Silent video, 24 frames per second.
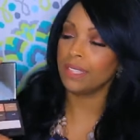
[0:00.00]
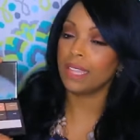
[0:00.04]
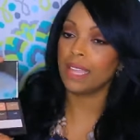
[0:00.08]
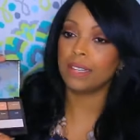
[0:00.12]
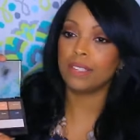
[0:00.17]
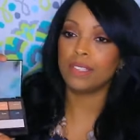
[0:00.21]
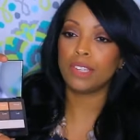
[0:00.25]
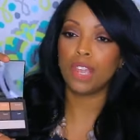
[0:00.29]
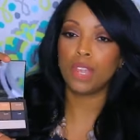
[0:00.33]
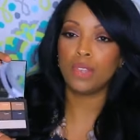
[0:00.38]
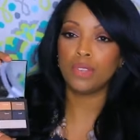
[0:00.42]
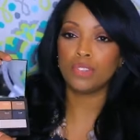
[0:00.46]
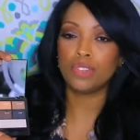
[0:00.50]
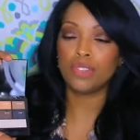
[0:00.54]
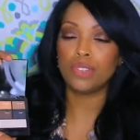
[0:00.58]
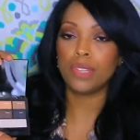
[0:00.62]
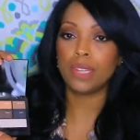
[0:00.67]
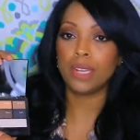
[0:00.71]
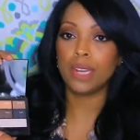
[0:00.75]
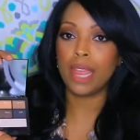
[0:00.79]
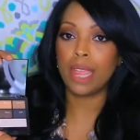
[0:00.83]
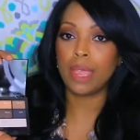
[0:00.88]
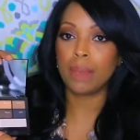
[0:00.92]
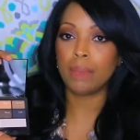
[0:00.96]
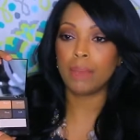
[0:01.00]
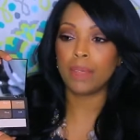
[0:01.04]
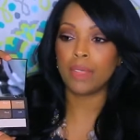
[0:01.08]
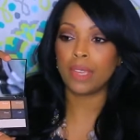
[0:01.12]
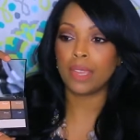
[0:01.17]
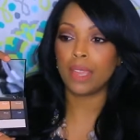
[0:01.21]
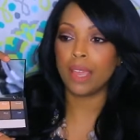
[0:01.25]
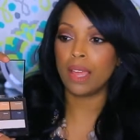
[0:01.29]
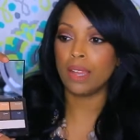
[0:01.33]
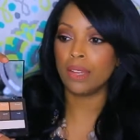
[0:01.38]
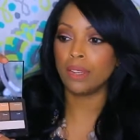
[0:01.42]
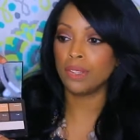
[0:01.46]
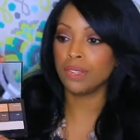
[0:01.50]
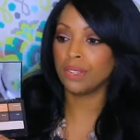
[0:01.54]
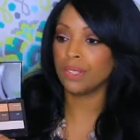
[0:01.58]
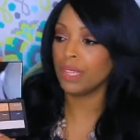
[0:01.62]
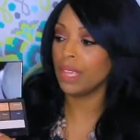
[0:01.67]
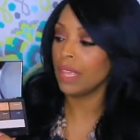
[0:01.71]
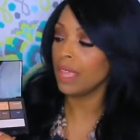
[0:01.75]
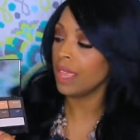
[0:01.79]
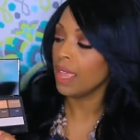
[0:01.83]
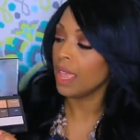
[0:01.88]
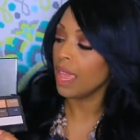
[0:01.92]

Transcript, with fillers: that tells you the name of the colors.